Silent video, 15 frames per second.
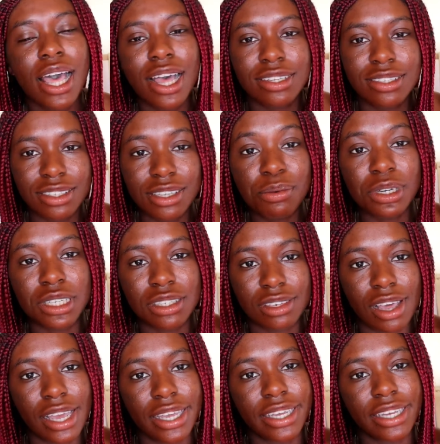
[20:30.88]
and see what it's
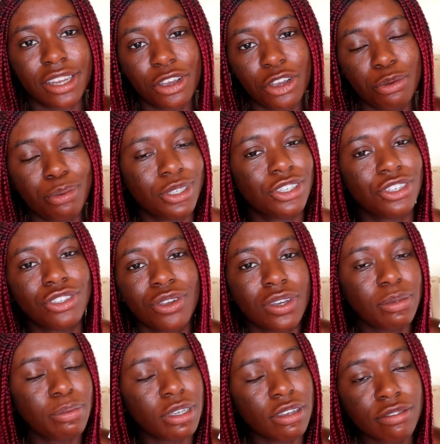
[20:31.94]
like, and I hope it's just going
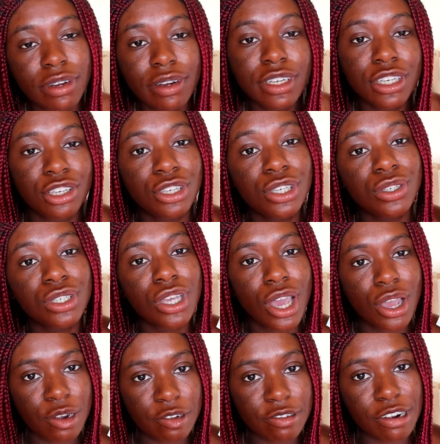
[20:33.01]
to be a very cute
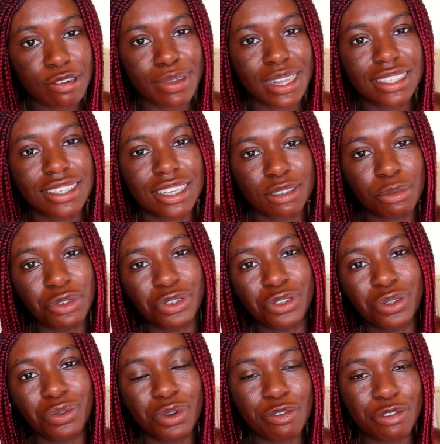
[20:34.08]
romance, as most of
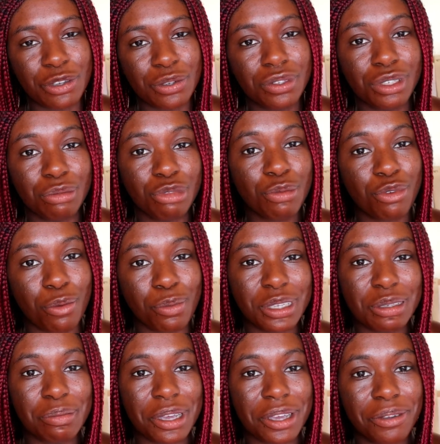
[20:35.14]
the reviews seem to
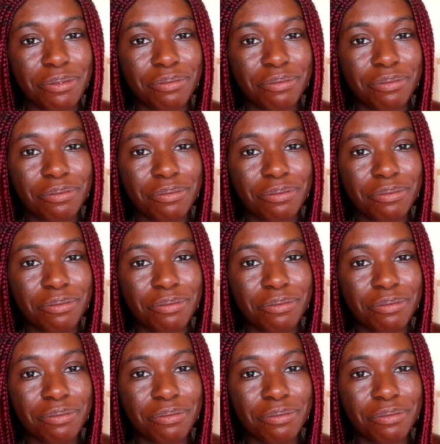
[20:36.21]
promise me.